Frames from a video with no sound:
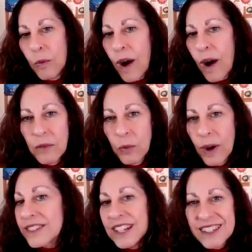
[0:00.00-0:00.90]
Why
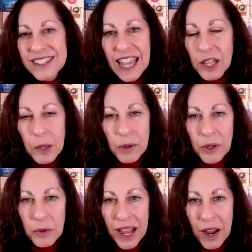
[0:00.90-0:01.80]
wasn't it scalable
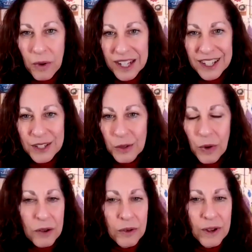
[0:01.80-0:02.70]
the way I wanted to?
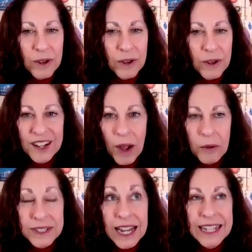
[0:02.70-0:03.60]
Why wasn't
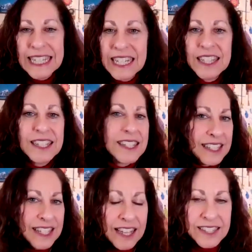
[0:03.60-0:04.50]
I seeing the
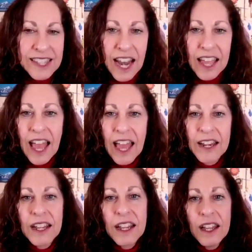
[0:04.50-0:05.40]
success that I
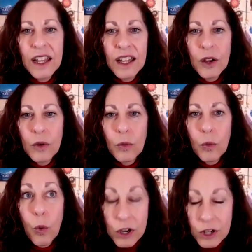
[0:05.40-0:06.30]
had
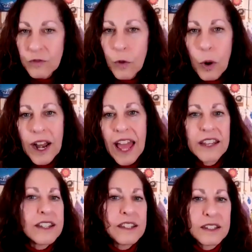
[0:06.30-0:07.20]
worked for
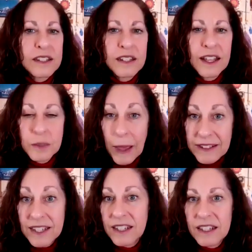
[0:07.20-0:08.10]
and
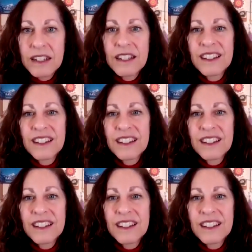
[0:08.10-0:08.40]
expected?